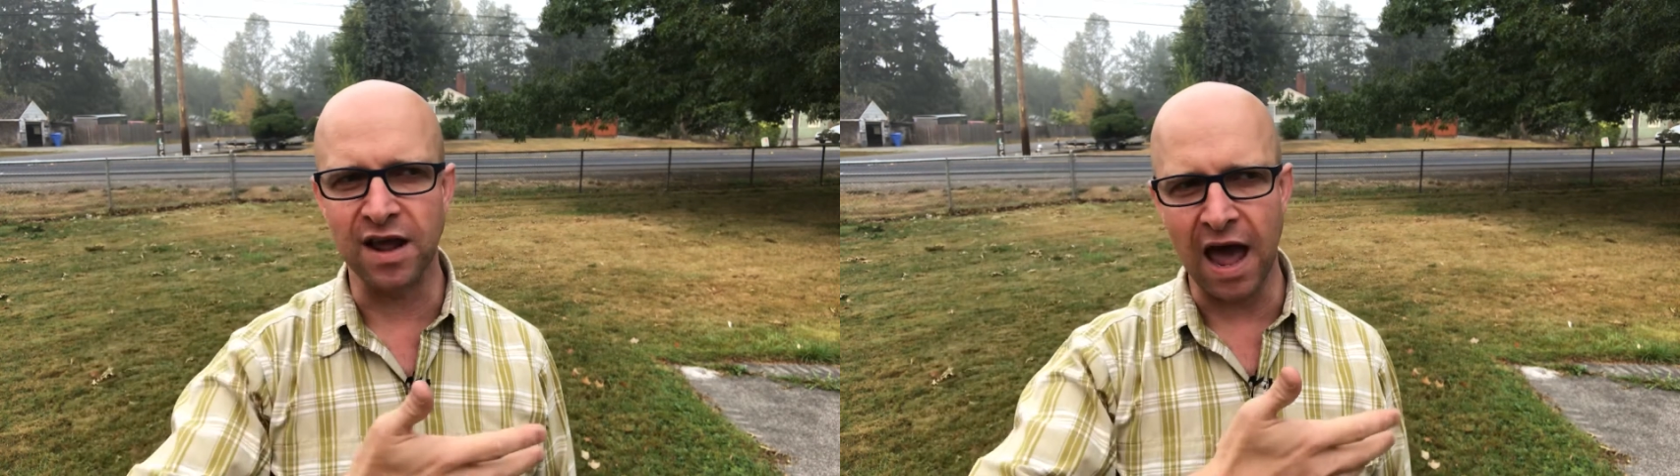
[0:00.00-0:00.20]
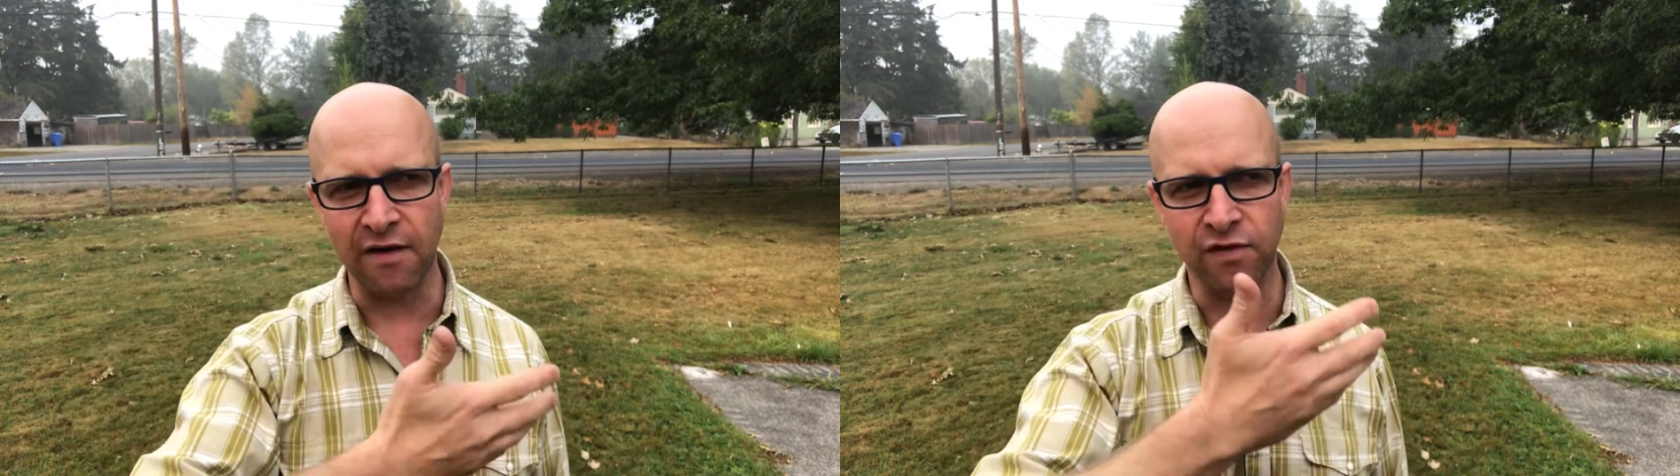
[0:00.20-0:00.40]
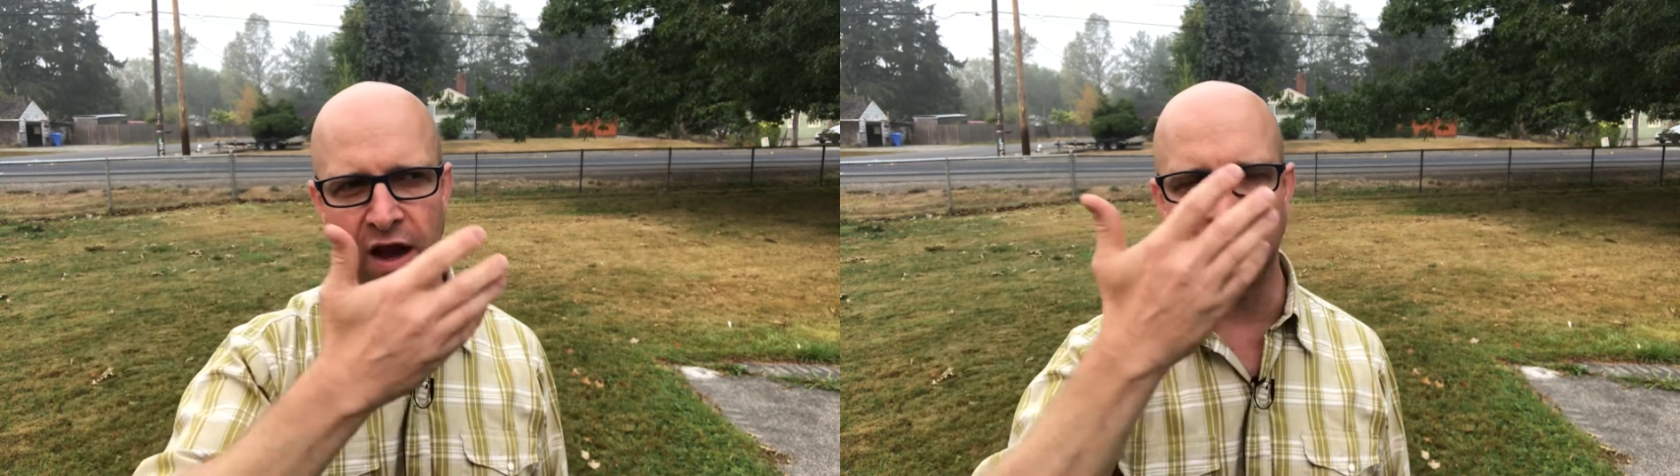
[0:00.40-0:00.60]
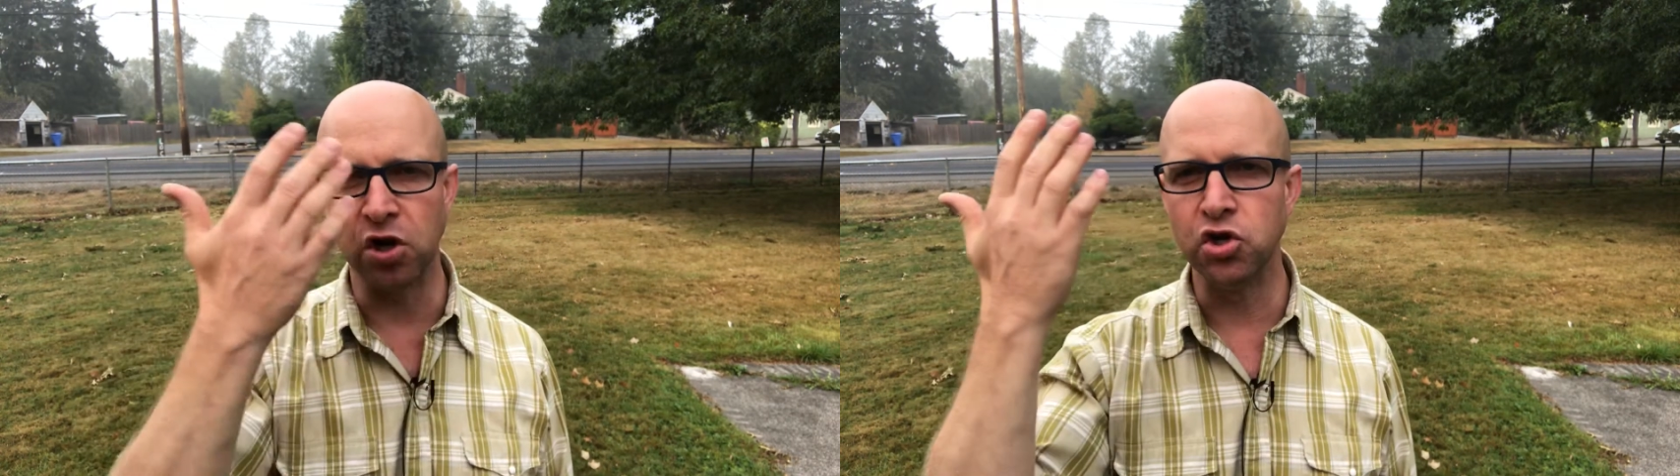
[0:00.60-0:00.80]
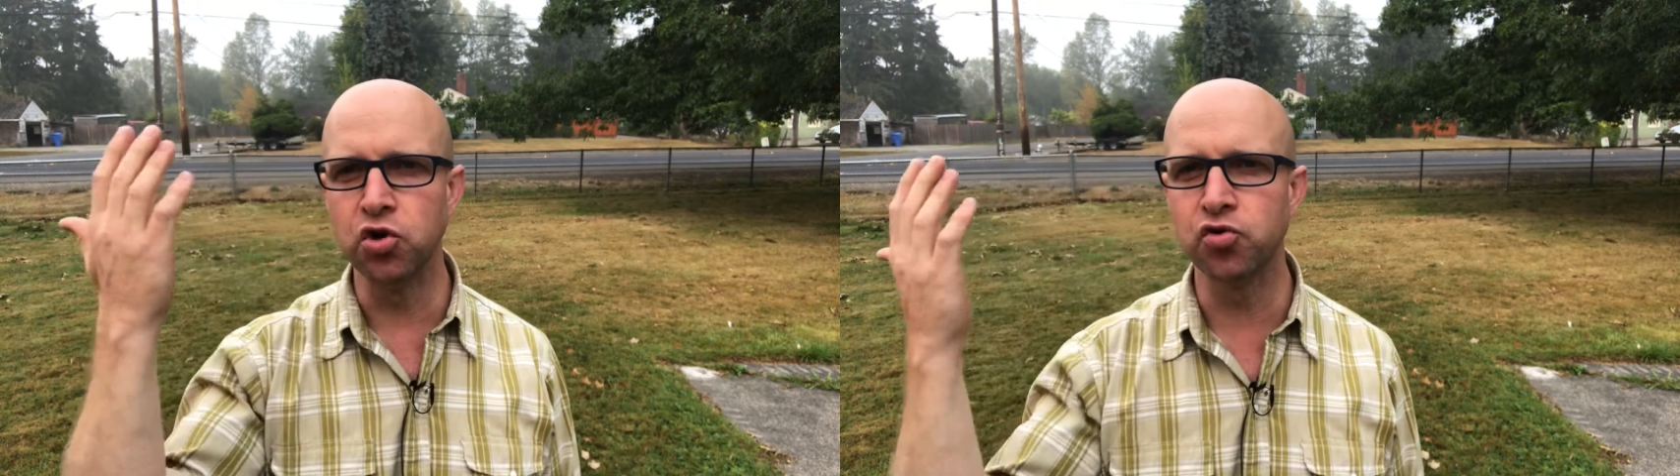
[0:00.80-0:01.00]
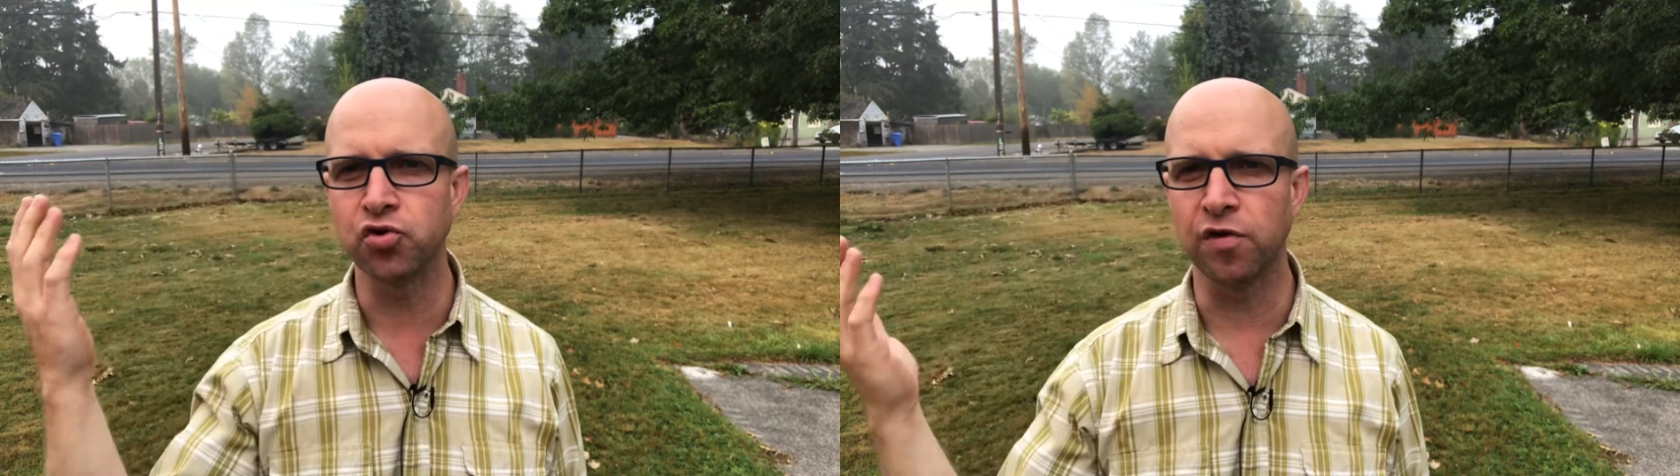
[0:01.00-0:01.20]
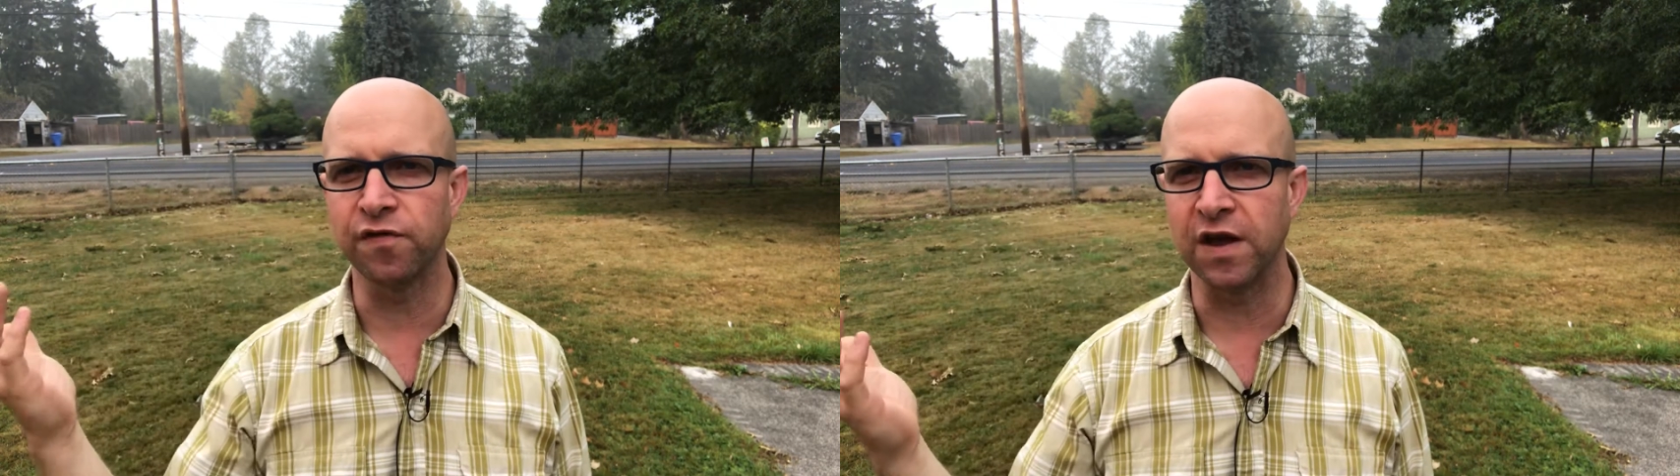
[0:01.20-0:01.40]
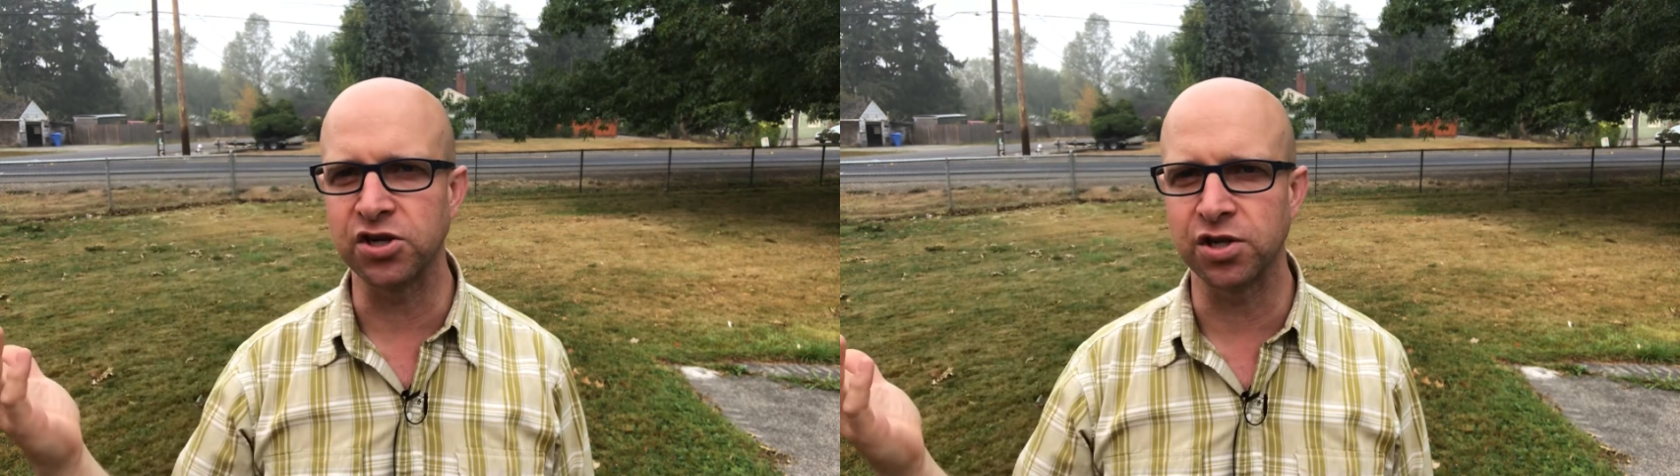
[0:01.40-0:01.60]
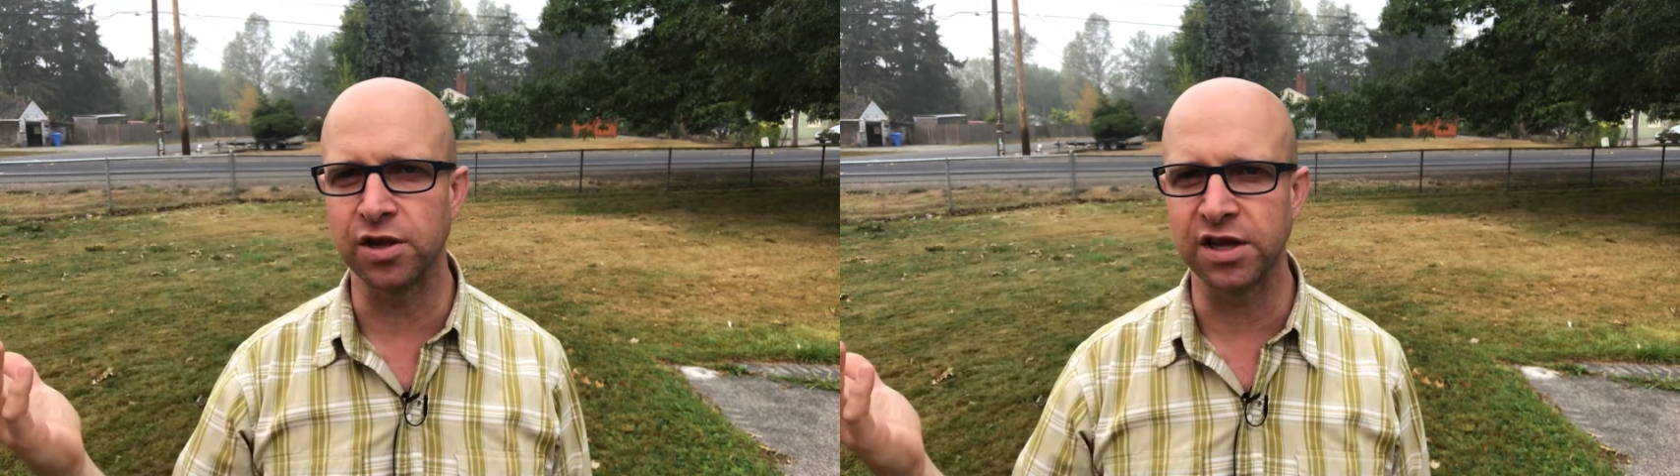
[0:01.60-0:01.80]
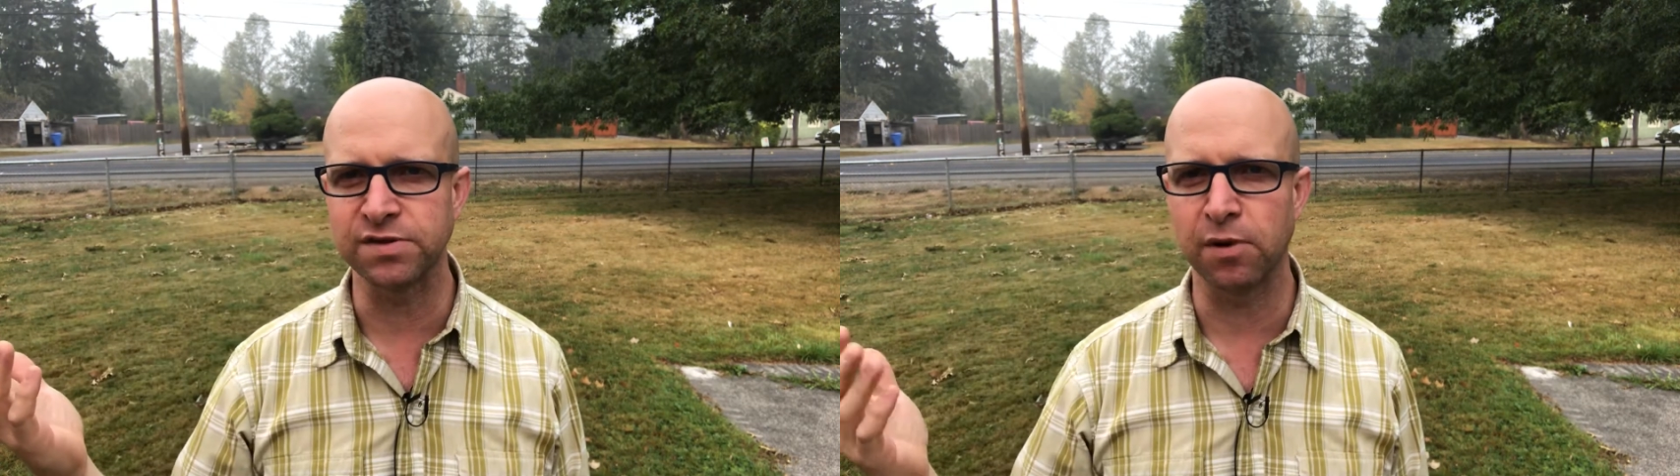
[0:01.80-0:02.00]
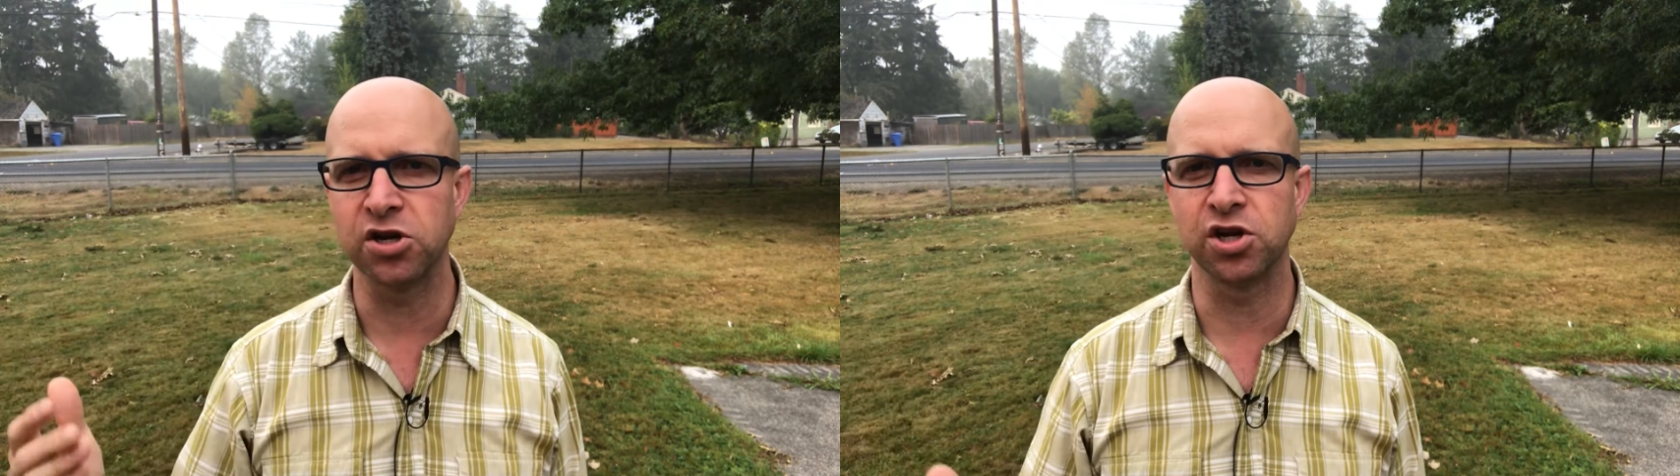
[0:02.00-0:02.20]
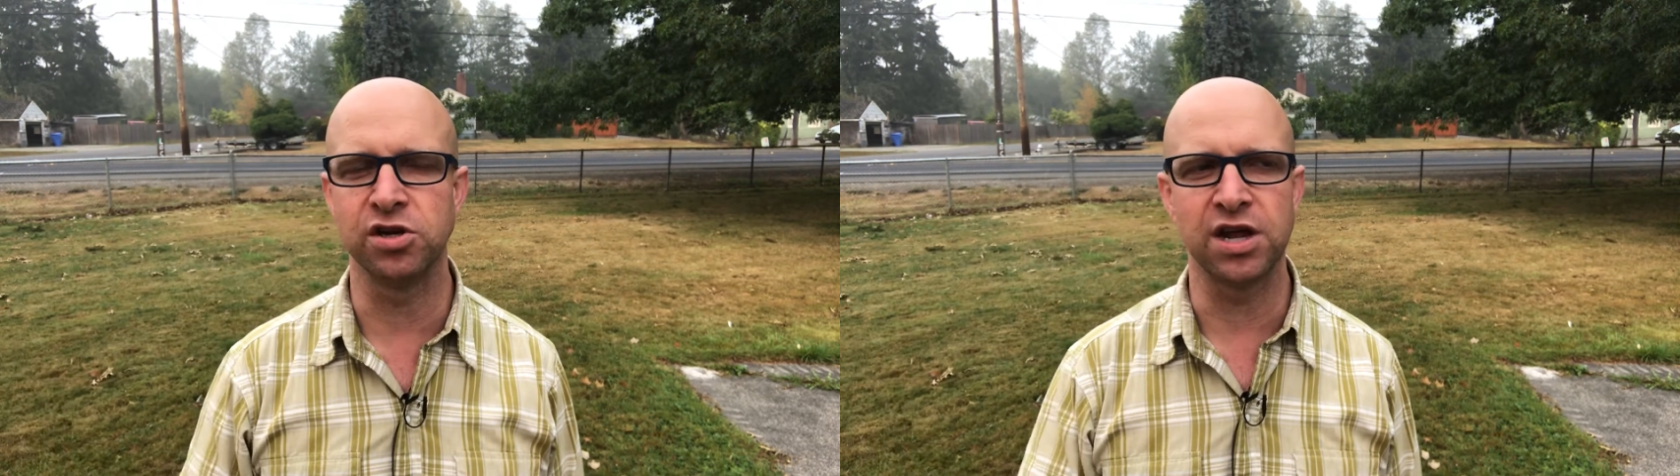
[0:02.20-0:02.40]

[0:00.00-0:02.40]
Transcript: to have kind of a neutral facial expression,